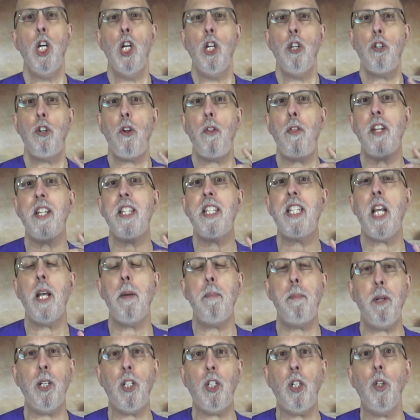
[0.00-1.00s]
to the
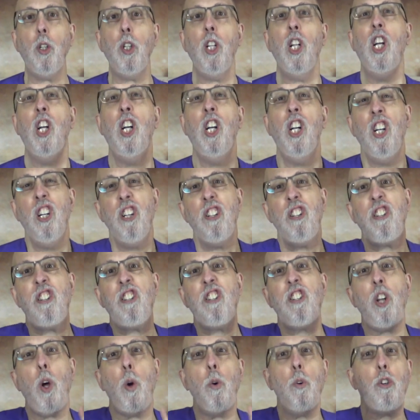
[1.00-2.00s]
typical
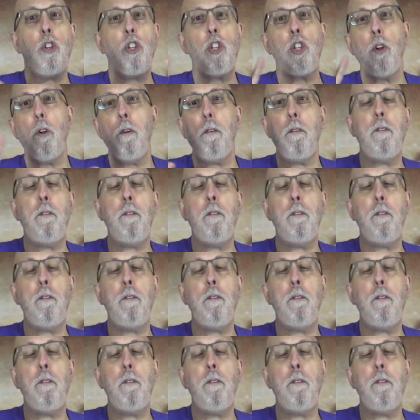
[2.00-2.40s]
social